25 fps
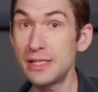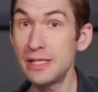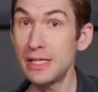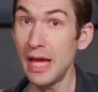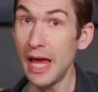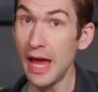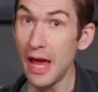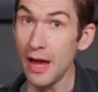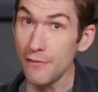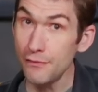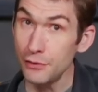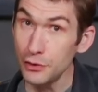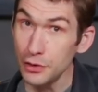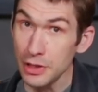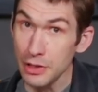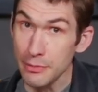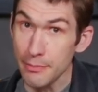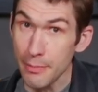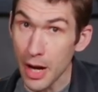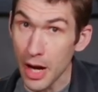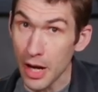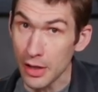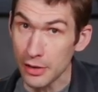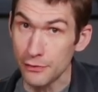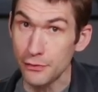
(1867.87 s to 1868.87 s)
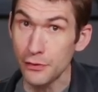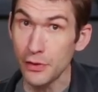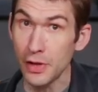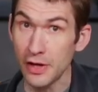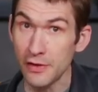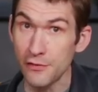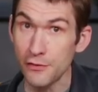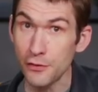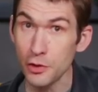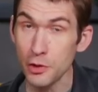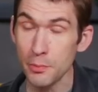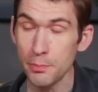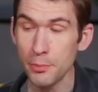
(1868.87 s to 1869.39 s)
that's heavily
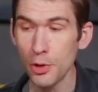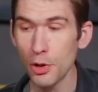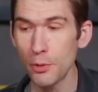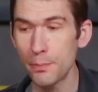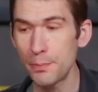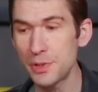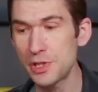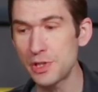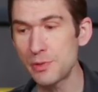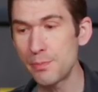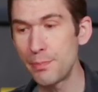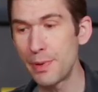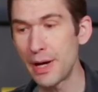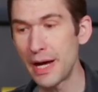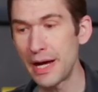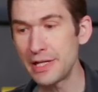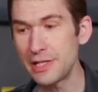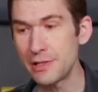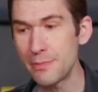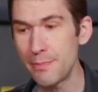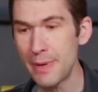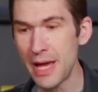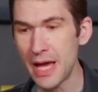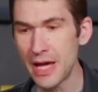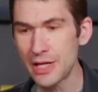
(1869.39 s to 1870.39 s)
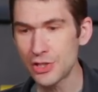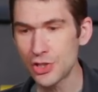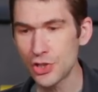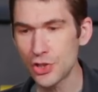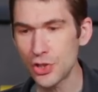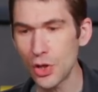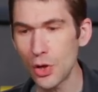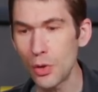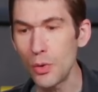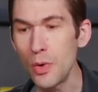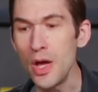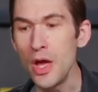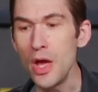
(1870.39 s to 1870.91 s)
modified for the purpose by
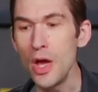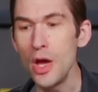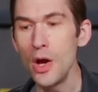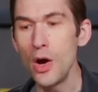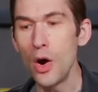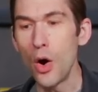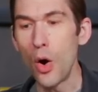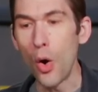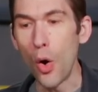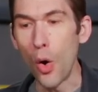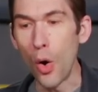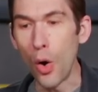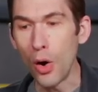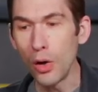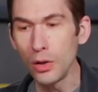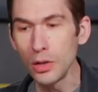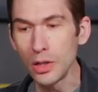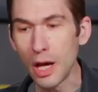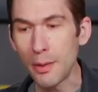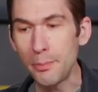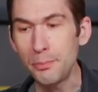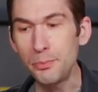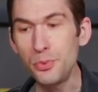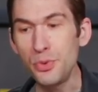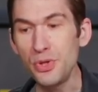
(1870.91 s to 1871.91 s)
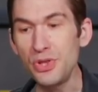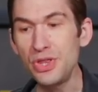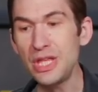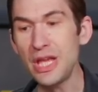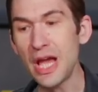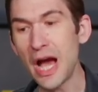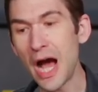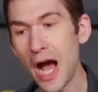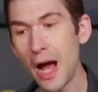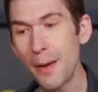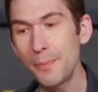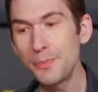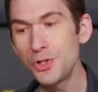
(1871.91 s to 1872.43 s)
Damasco. All up, with
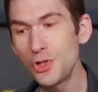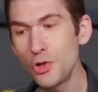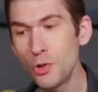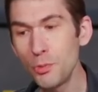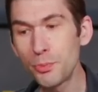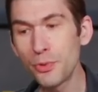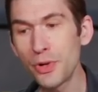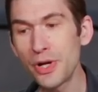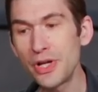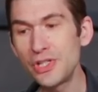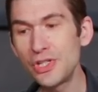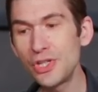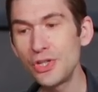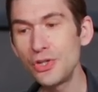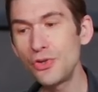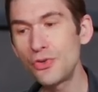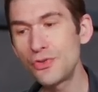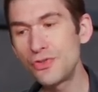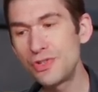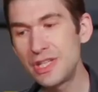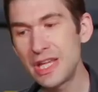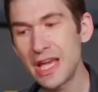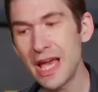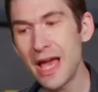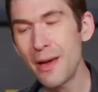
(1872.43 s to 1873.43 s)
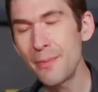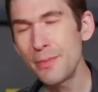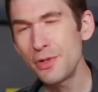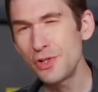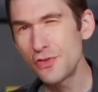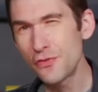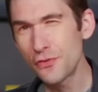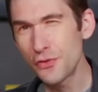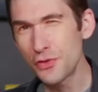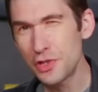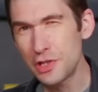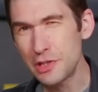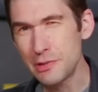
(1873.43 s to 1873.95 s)
the optional bracelet, your
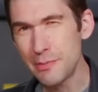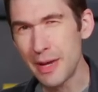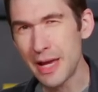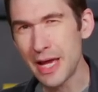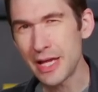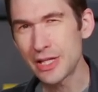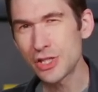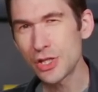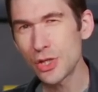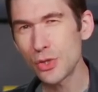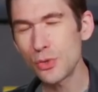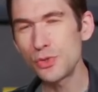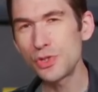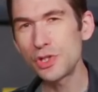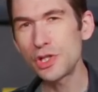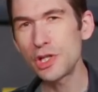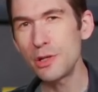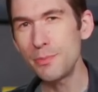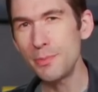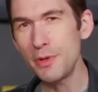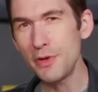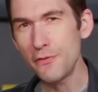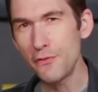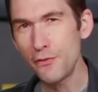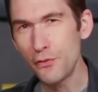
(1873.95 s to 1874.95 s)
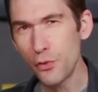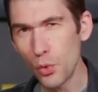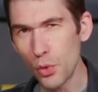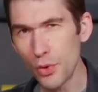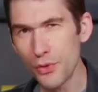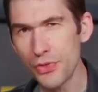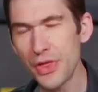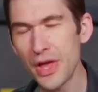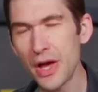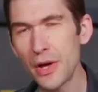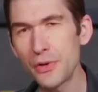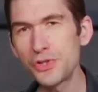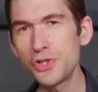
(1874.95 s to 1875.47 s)
damage for the Damasco is going to be four
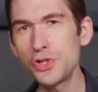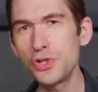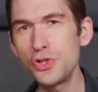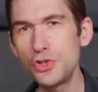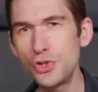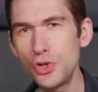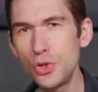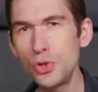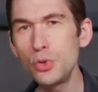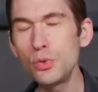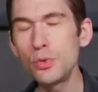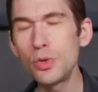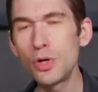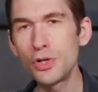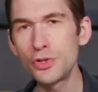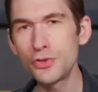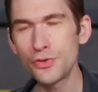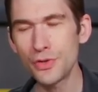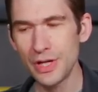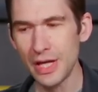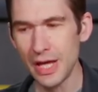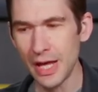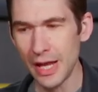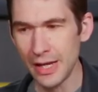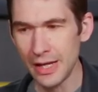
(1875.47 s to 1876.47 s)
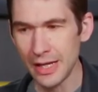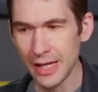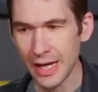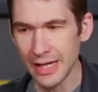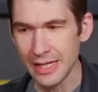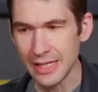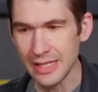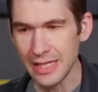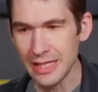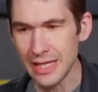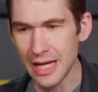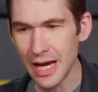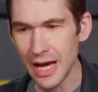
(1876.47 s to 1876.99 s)
thousand two hundred
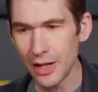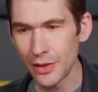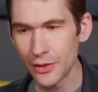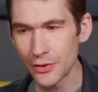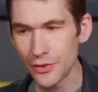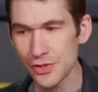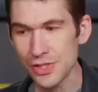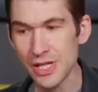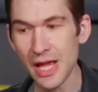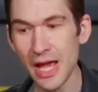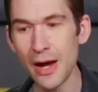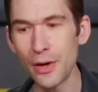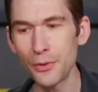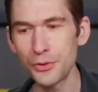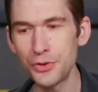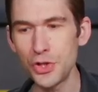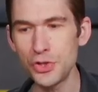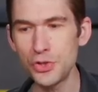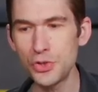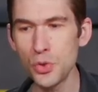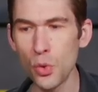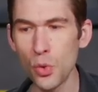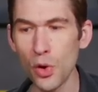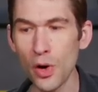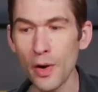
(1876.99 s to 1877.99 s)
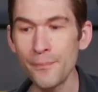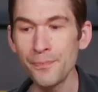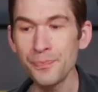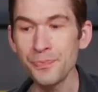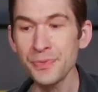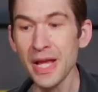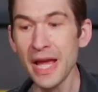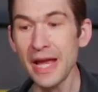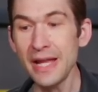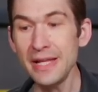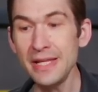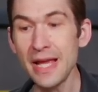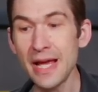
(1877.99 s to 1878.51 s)
ninety dollars out the door.
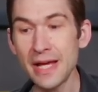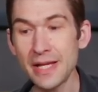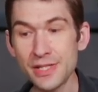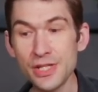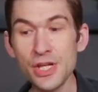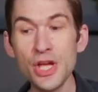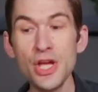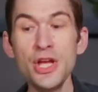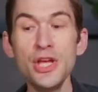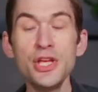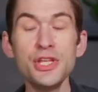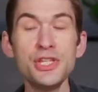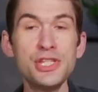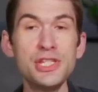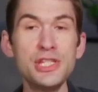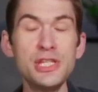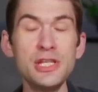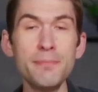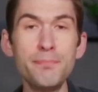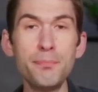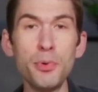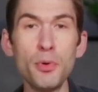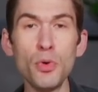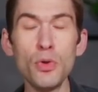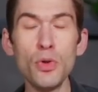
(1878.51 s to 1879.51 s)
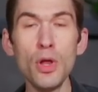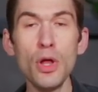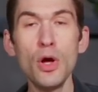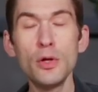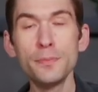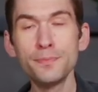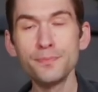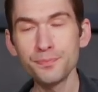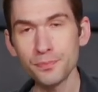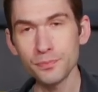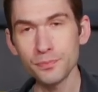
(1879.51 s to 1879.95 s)
And yes, simple